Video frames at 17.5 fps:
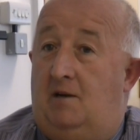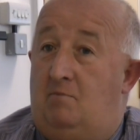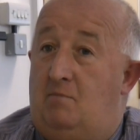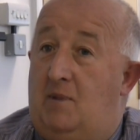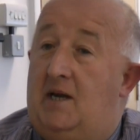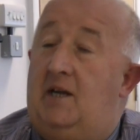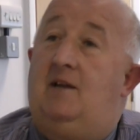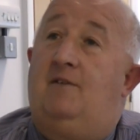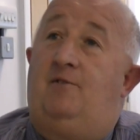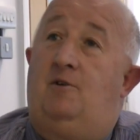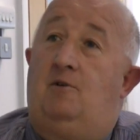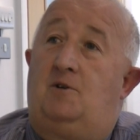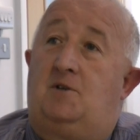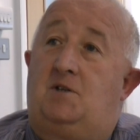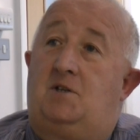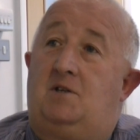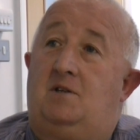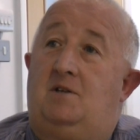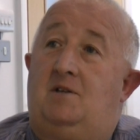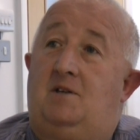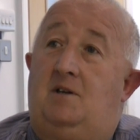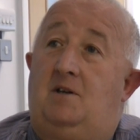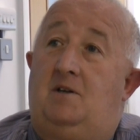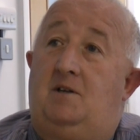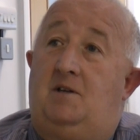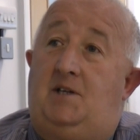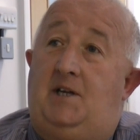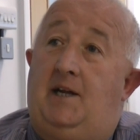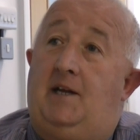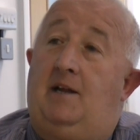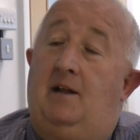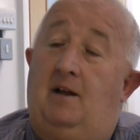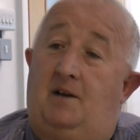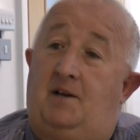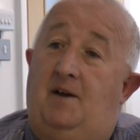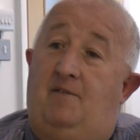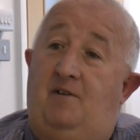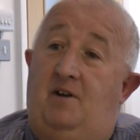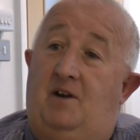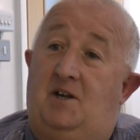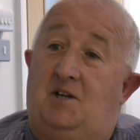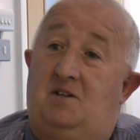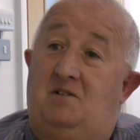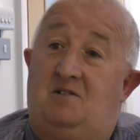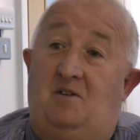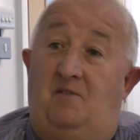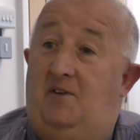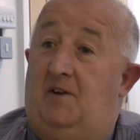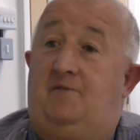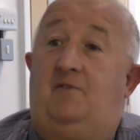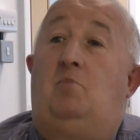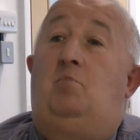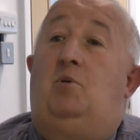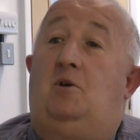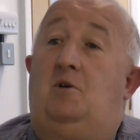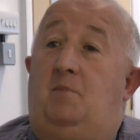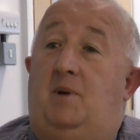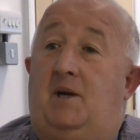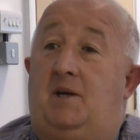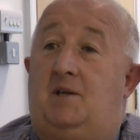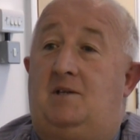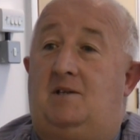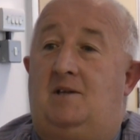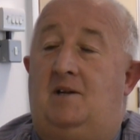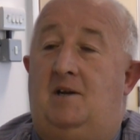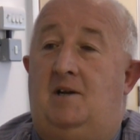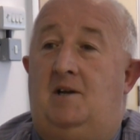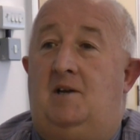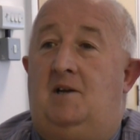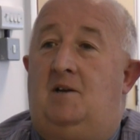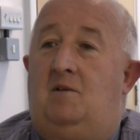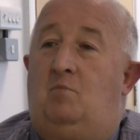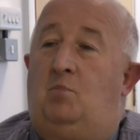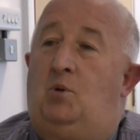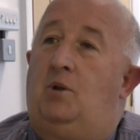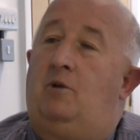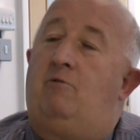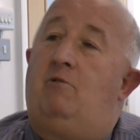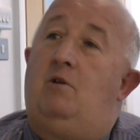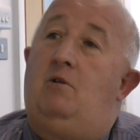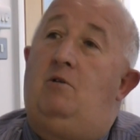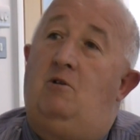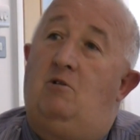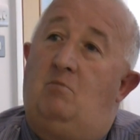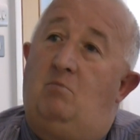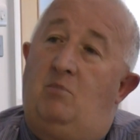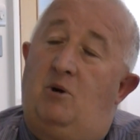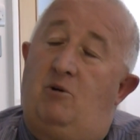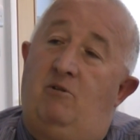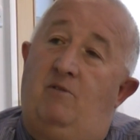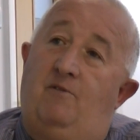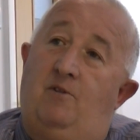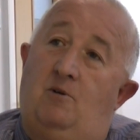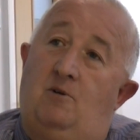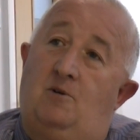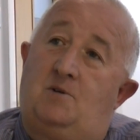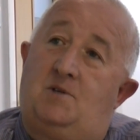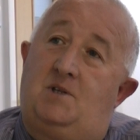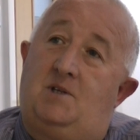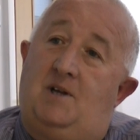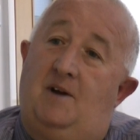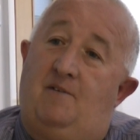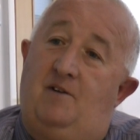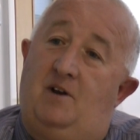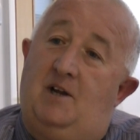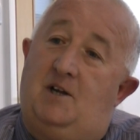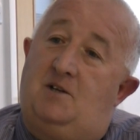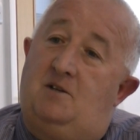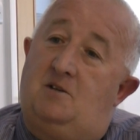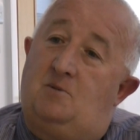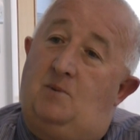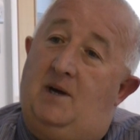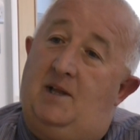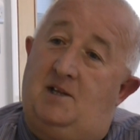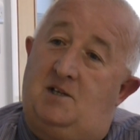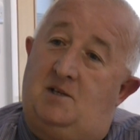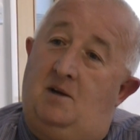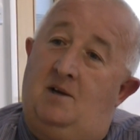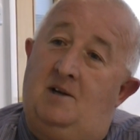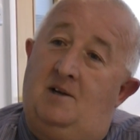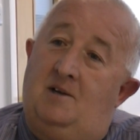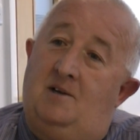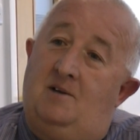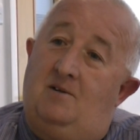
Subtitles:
And many of those detailed definitions are fit for purpose, but there are a number of those definitions where there's a